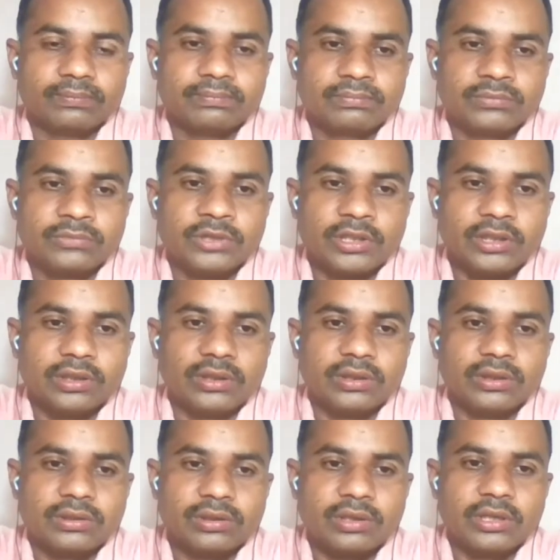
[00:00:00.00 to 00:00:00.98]

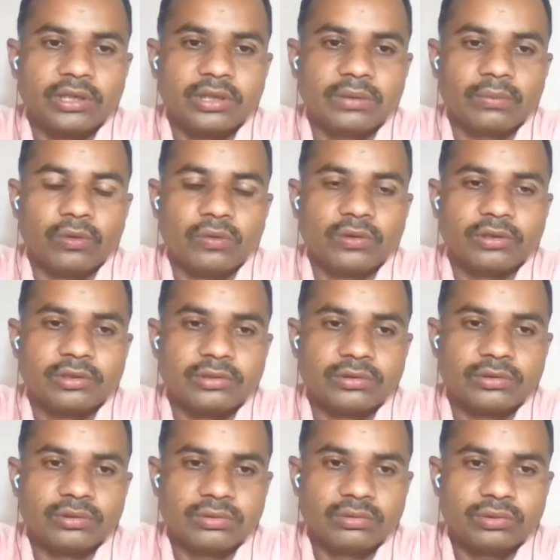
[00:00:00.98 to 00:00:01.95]
trip on a
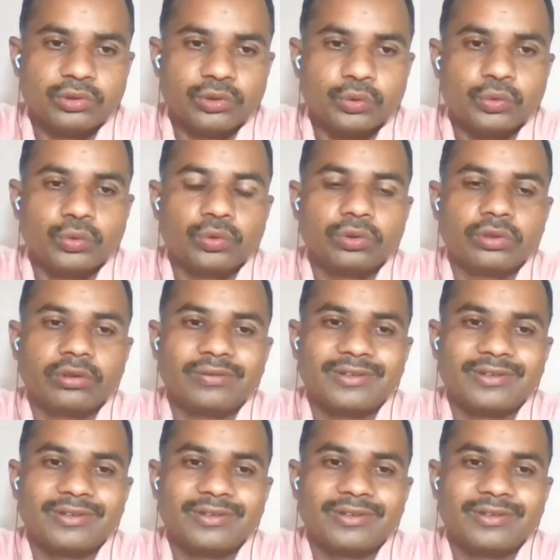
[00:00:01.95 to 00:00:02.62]
tour